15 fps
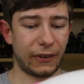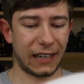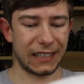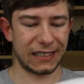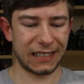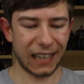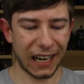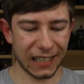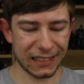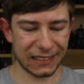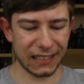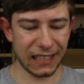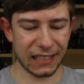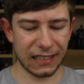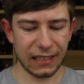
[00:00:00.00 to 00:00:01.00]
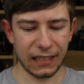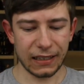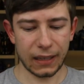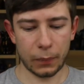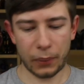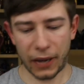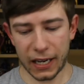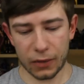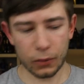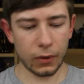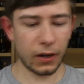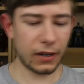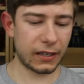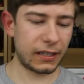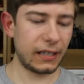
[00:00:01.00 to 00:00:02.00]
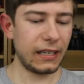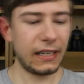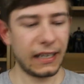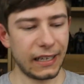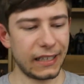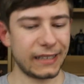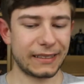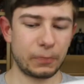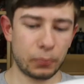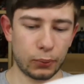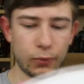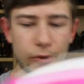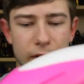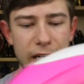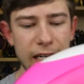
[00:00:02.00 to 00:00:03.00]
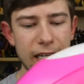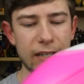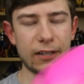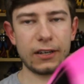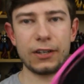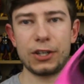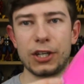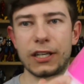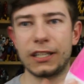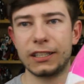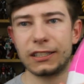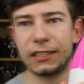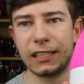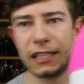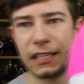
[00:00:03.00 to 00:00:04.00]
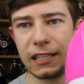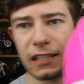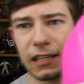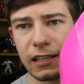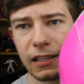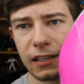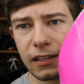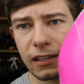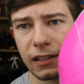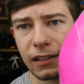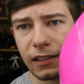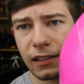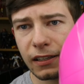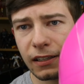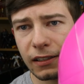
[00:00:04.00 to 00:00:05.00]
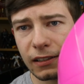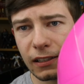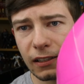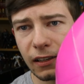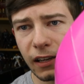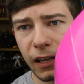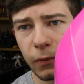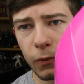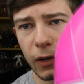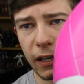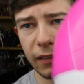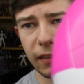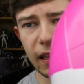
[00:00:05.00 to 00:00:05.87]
fantastic. The paintwork is pretty good. You can see the line work